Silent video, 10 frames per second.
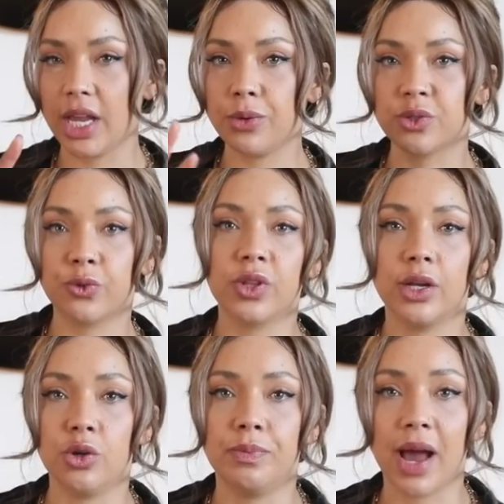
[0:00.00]
It was for their
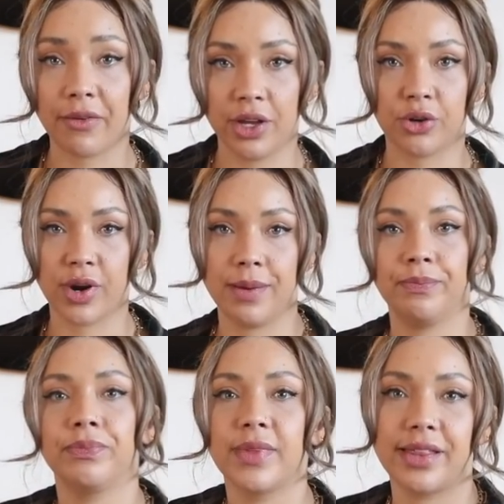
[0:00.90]
new barrier
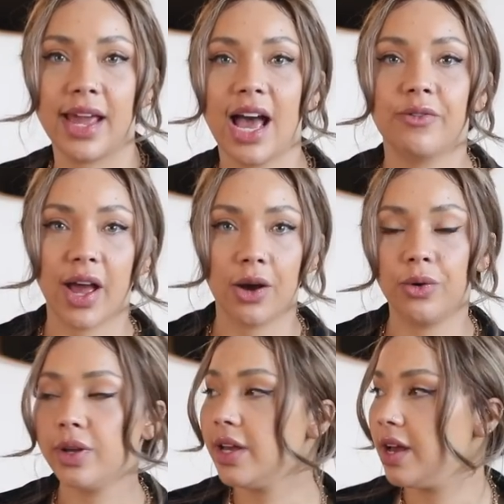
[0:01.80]
cream that they have
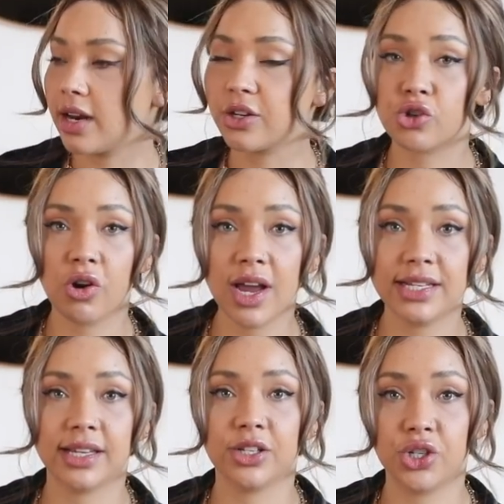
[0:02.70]
out, and I
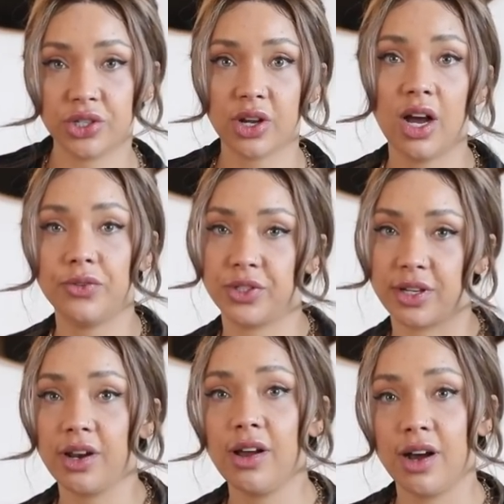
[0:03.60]
tried it just after the
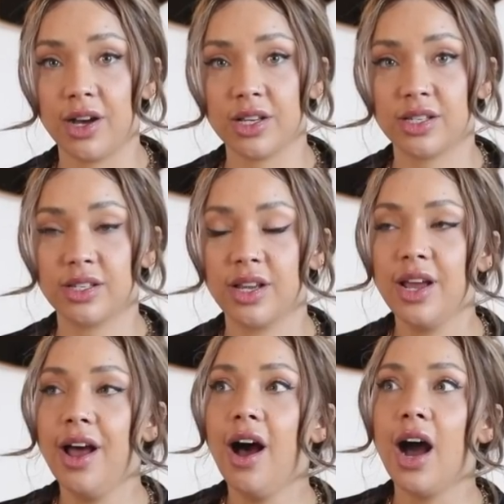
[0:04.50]
class.
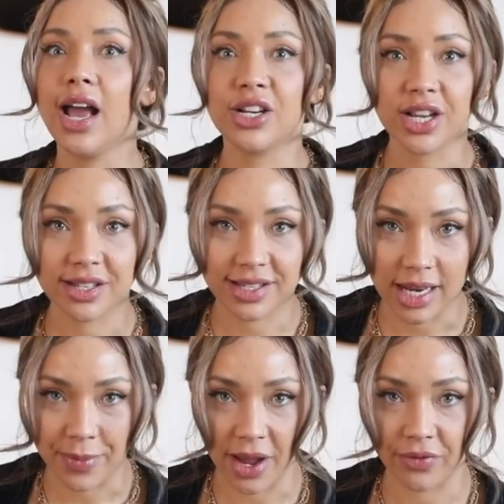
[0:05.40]
I actually had to
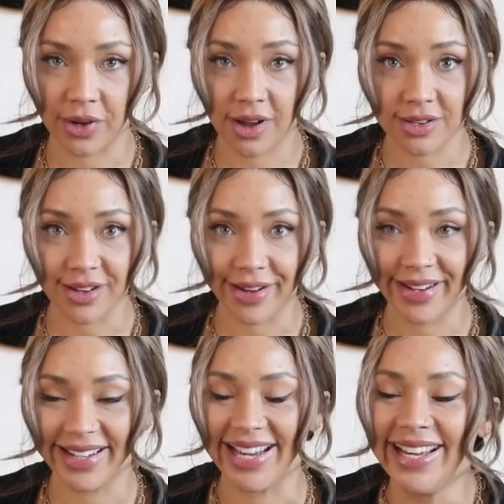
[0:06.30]
step out of the class
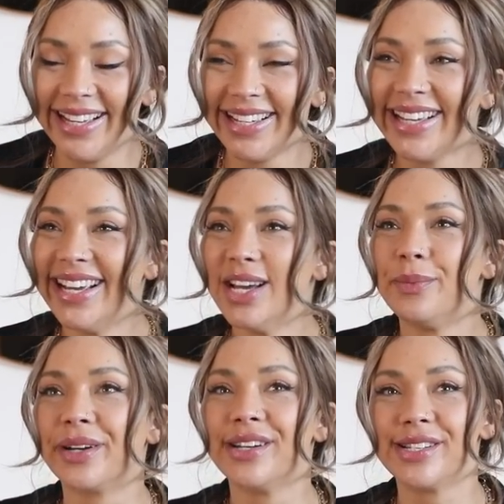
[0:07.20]
early
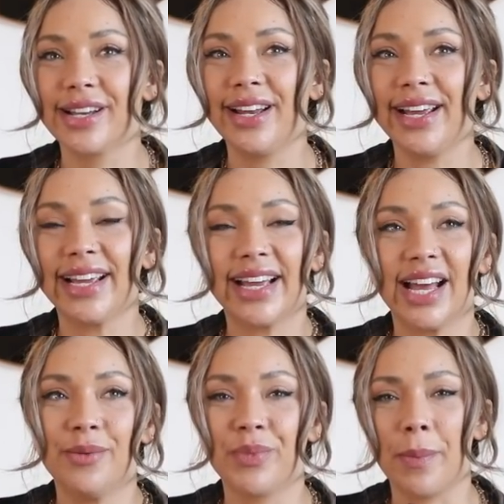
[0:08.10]
because
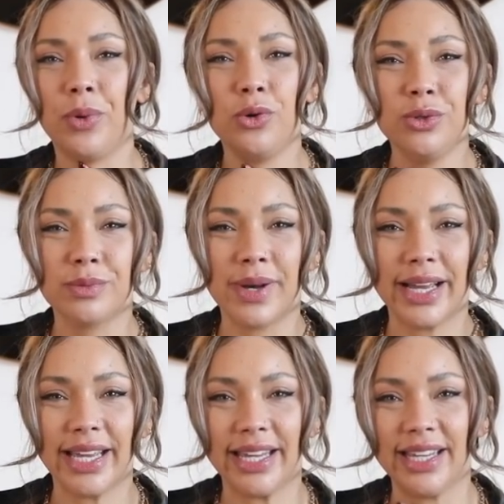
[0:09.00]
I pulled
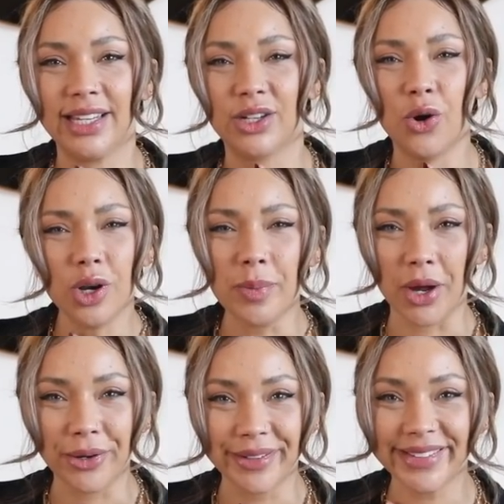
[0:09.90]
my
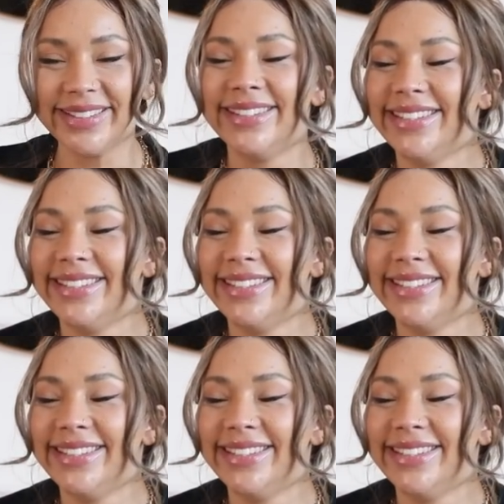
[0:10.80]
collarbone.